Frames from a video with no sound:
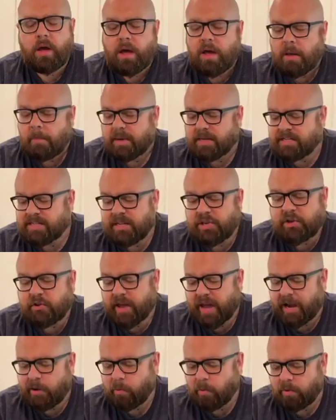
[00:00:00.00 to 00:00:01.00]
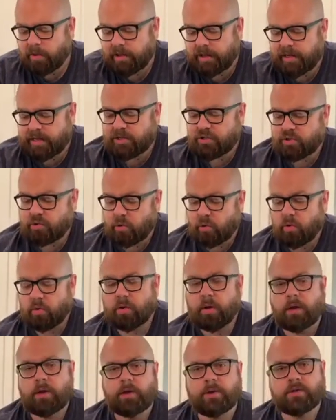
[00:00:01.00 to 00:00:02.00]
because then you can't really
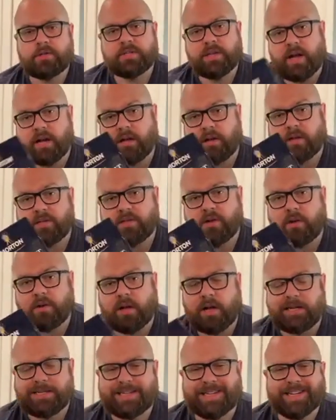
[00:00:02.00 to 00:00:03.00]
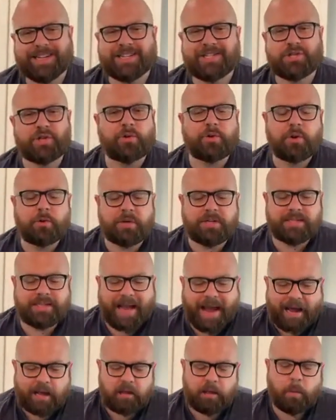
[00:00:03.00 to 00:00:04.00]
control your salt content because you don't know
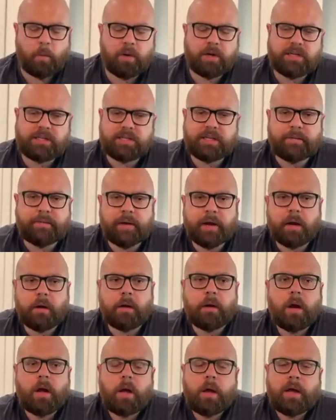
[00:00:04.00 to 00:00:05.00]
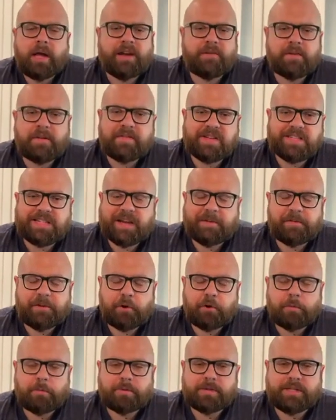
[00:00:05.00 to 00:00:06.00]
exactly what is in there, even if it's giving
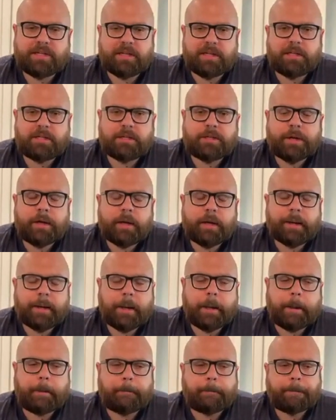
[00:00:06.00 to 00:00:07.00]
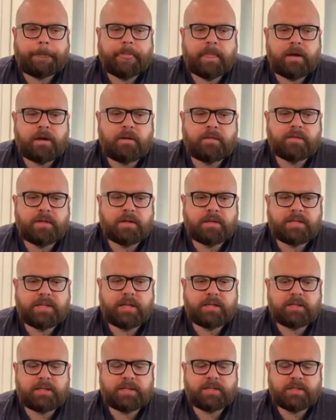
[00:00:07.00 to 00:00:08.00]
you a percentage of the
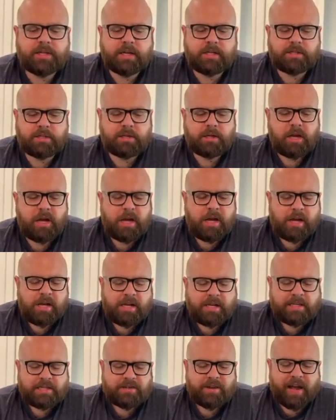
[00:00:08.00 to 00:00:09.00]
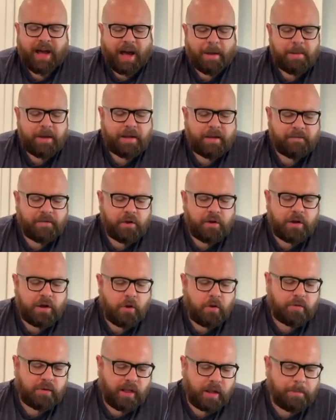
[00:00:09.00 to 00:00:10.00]
saline injection. So yeah, I mean, if you can
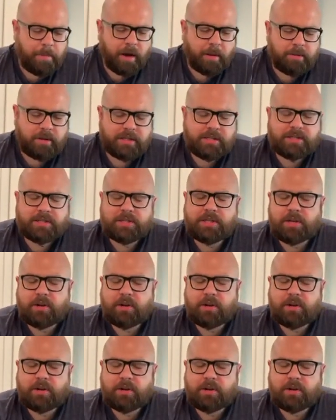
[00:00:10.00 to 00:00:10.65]
go to like Publix,